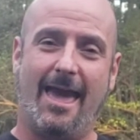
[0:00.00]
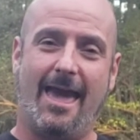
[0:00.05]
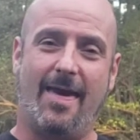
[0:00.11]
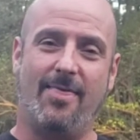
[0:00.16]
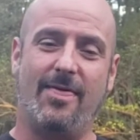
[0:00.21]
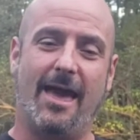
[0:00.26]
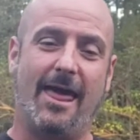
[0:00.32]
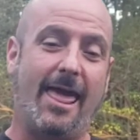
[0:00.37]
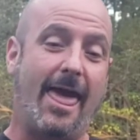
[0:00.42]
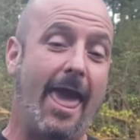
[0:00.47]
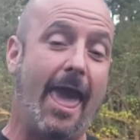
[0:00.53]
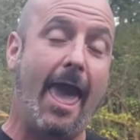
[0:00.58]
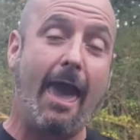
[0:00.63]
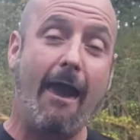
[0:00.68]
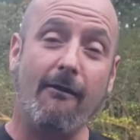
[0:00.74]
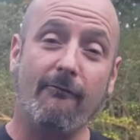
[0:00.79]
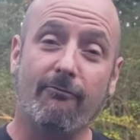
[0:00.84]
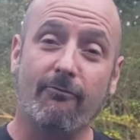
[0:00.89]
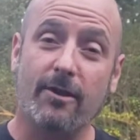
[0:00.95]
And that
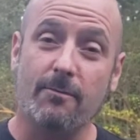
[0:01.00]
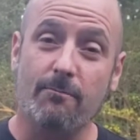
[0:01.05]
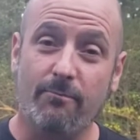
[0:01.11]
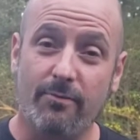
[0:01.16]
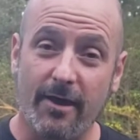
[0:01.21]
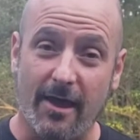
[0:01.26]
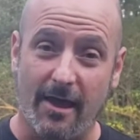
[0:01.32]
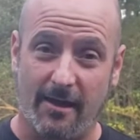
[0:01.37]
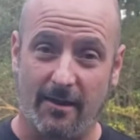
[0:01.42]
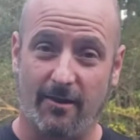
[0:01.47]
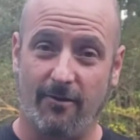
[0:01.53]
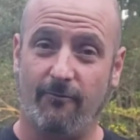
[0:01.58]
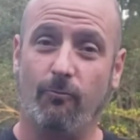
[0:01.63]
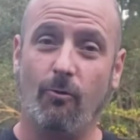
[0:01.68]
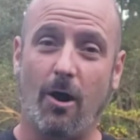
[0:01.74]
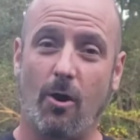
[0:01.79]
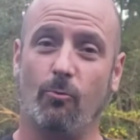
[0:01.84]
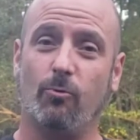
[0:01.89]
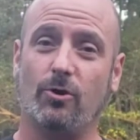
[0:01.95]
every bit of
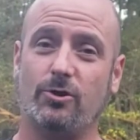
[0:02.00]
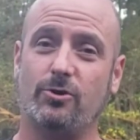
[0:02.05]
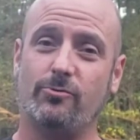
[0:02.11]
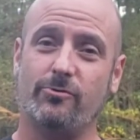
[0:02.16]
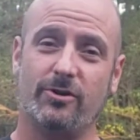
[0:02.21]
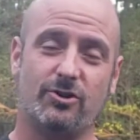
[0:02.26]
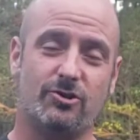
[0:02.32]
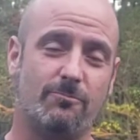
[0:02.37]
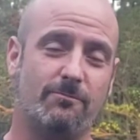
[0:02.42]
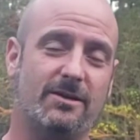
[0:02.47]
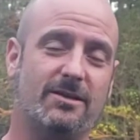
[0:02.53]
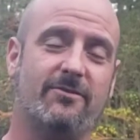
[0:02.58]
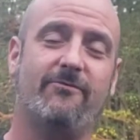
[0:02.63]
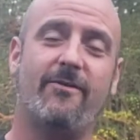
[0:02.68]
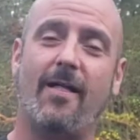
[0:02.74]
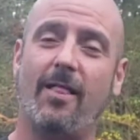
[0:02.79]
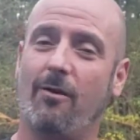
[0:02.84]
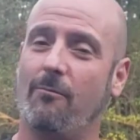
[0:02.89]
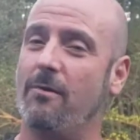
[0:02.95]
what we're doing should be
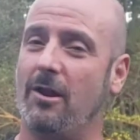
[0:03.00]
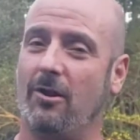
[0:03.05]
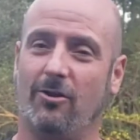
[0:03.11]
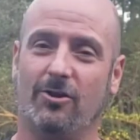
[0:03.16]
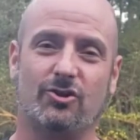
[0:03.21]
developmental.